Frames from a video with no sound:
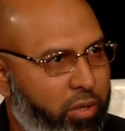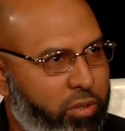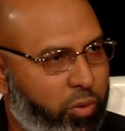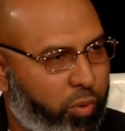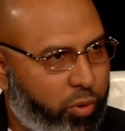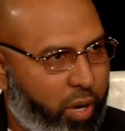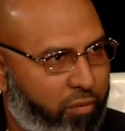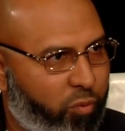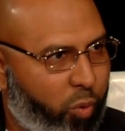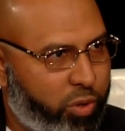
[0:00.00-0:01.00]
So when you
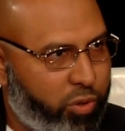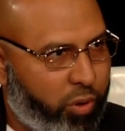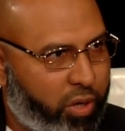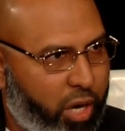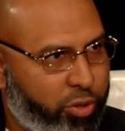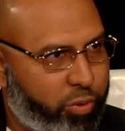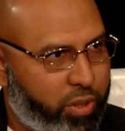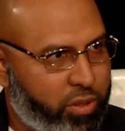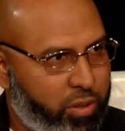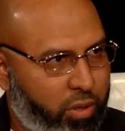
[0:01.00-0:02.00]
have war-torn
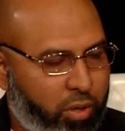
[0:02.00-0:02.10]
countries